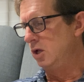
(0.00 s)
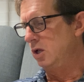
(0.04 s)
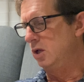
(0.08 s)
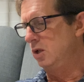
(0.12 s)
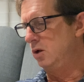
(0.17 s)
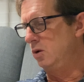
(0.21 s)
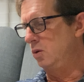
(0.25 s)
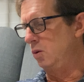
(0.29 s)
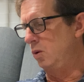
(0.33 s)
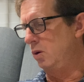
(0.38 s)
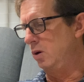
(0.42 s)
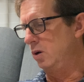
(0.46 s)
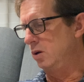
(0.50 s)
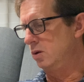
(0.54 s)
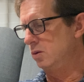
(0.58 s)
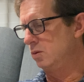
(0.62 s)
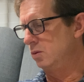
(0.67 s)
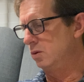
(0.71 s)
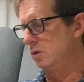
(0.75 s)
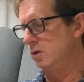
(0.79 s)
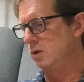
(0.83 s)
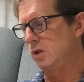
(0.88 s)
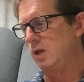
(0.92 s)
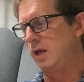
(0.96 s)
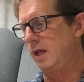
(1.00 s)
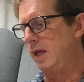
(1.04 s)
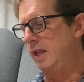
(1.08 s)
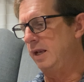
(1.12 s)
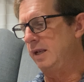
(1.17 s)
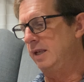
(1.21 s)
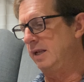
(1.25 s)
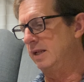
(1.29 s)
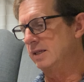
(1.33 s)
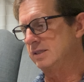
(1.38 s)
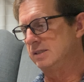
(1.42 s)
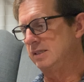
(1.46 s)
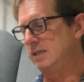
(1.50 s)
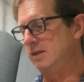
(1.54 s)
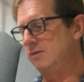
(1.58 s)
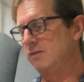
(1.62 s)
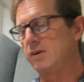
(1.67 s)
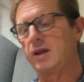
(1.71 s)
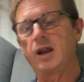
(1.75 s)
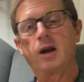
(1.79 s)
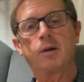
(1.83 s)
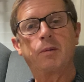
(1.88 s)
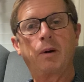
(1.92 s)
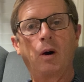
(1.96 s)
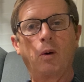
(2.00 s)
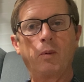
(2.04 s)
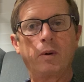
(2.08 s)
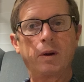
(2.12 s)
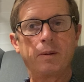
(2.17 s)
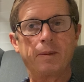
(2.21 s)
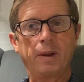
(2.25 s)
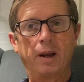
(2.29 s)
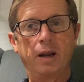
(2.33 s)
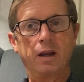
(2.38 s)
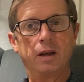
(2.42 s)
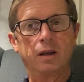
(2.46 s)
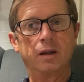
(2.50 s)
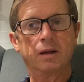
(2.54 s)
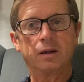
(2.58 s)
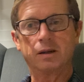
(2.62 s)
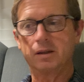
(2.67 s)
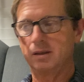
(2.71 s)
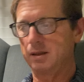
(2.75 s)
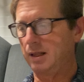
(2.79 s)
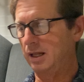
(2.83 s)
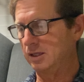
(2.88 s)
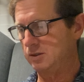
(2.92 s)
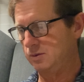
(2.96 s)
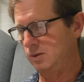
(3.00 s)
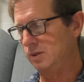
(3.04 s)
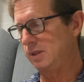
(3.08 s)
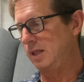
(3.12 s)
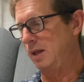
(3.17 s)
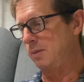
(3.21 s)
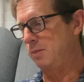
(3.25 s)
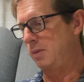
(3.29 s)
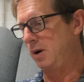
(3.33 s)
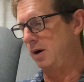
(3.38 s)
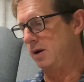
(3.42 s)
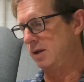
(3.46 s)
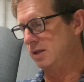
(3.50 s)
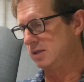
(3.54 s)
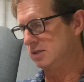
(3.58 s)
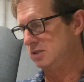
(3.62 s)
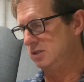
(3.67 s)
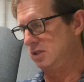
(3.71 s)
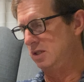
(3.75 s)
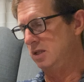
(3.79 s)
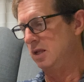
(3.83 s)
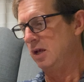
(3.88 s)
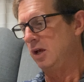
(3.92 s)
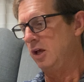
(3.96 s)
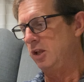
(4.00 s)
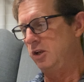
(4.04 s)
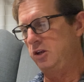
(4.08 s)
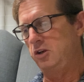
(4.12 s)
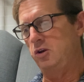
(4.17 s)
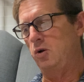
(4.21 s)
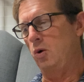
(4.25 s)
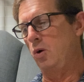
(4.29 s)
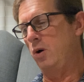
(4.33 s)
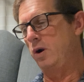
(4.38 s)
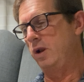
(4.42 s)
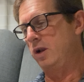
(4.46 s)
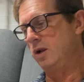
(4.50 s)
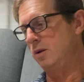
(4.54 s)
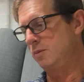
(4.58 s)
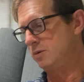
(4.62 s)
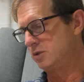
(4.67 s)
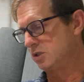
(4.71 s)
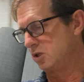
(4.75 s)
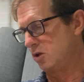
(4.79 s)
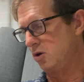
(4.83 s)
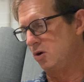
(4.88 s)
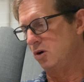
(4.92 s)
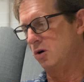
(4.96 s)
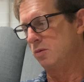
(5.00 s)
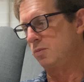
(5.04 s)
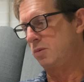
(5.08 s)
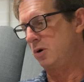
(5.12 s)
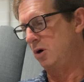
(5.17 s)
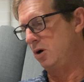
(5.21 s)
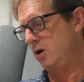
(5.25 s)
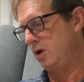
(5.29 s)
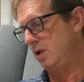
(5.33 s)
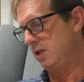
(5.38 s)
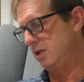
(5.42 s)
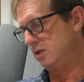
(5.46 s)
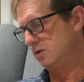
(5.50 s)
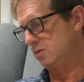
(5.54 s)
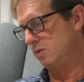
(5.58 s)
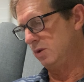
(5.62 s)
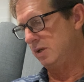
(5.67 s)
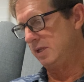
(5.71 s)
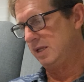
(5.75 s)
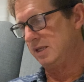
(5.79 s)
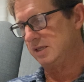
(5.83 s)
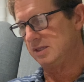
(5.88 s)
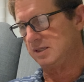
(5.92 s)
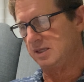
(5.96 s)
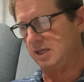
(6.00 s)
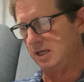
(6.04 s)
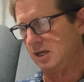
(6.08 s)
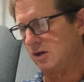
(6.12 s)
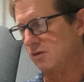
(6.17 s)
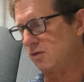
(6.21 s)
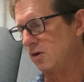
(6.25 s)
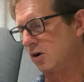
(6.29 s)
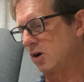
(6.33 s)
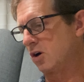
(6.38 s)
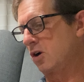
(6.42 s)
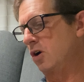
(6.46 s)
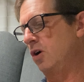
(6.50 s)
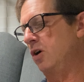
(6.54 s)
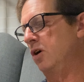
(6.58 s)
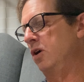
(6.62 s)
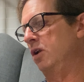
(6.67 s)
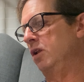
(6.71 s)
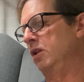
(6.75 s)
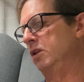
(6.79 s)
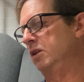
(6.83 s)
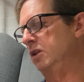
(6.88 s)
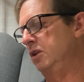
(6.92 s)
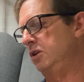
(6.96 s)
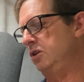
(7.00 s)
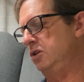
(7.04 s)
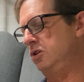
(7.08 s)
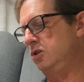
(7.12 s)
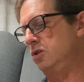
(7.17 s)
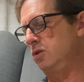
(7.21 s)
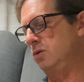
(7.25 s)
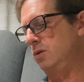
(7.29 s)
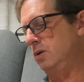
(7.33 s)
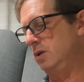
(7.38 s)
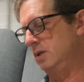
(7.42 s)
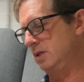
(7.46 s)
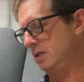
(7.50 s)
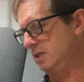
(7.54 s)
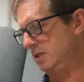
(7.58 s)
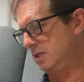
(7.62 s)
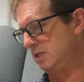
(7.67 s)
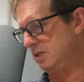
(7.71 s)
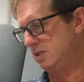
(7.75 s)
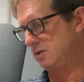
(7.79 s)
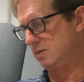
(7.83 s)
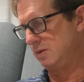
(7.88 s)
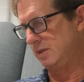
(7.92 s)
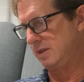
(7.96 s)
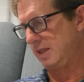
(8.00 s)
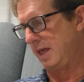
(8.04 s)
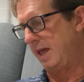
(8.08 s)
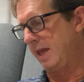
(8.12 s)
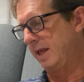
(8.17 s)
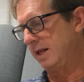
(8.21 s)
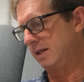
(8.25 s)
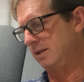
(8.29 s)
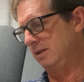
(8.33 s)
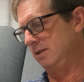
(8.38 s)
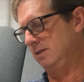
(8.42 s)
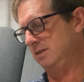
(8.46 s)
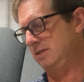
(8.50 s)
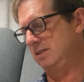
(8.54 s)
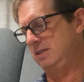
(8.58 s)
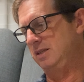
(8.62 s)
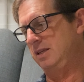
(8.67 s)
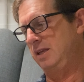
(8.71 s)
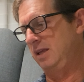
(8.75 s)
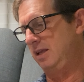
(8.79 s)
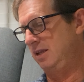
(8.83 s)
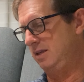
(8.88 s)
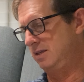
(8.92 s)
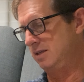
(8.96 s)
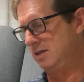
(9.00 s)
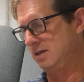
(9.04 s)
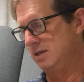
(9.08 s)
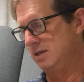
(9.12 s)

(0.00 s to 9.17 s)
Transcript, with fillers: nor, and he doesn't even care about women. That's what that part is. Nor in obscured purlieus would he seek for curled Jewesses with ankles neat.